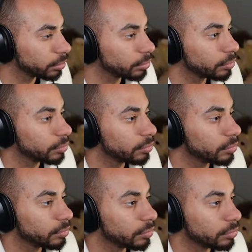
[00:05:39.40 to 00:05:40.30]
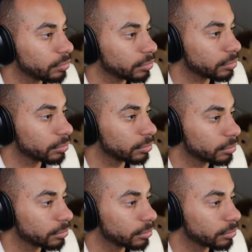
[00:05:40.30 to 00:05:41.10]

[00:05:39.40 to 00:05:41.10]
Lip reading: Nothing is said.